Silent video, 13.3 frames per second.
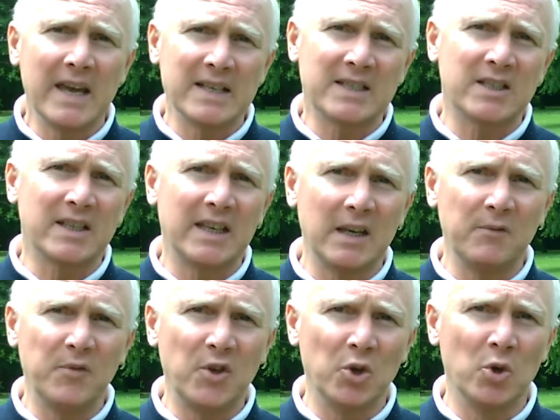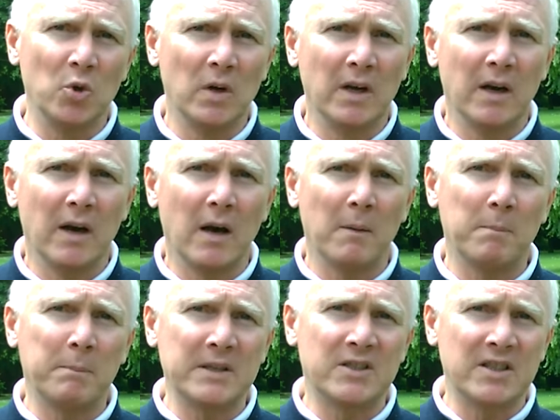It's to give you
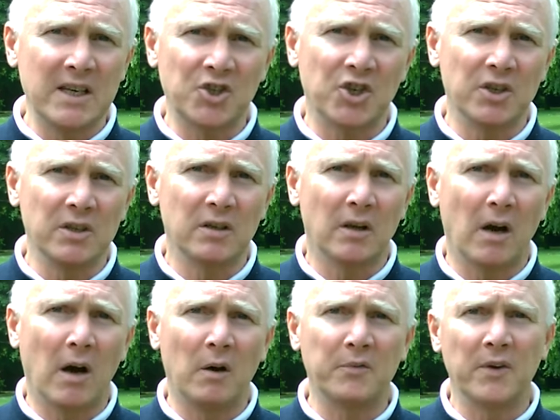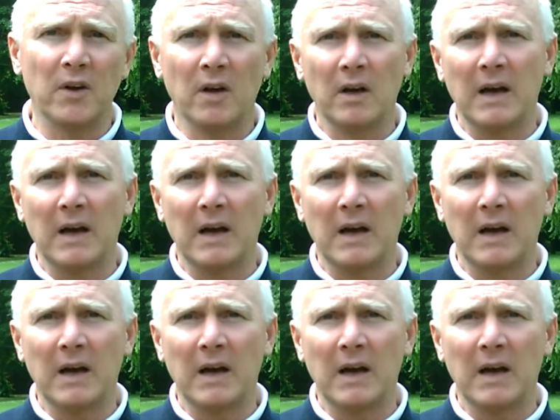a position of